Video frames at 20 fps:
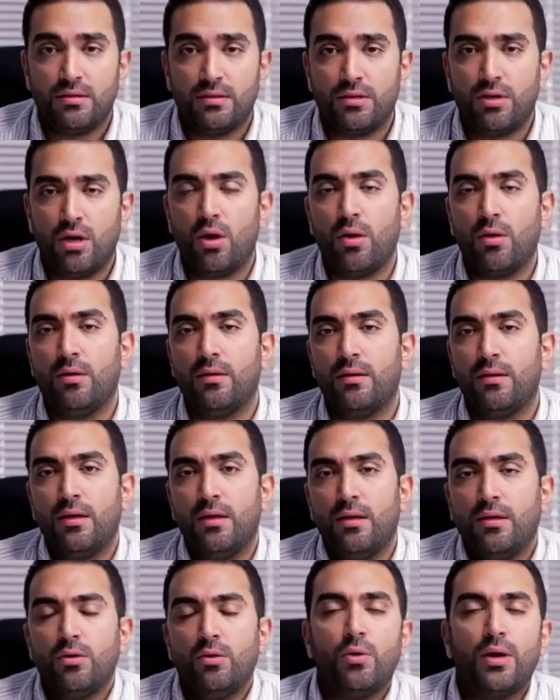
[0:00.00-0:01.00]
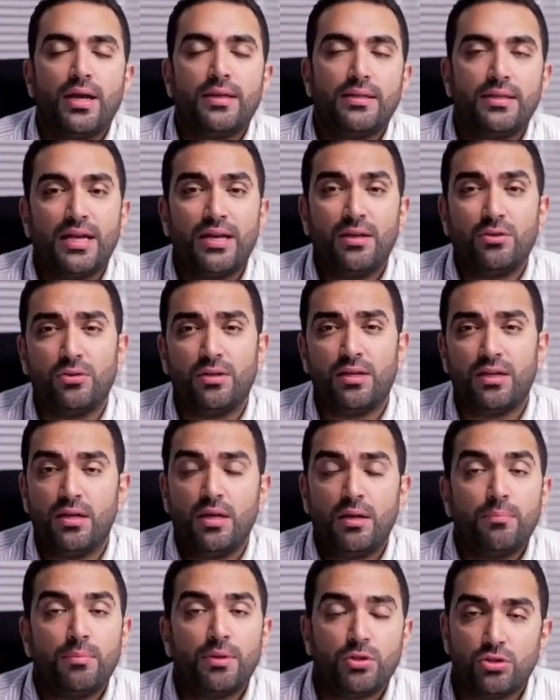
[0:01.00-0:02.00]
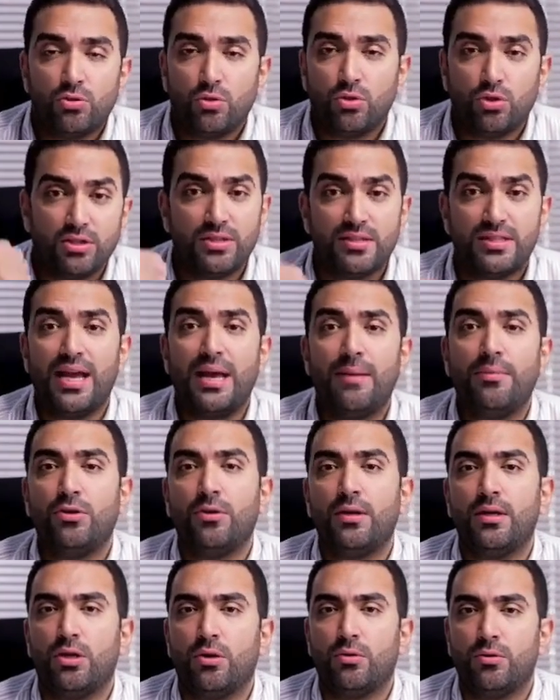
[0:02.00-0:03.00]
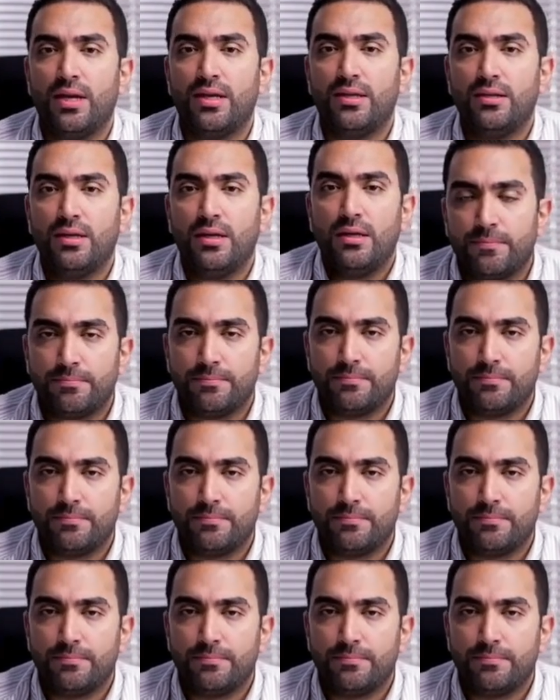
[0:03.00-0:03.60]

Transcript: No, you got the entry, but you couldn't capture it correctly.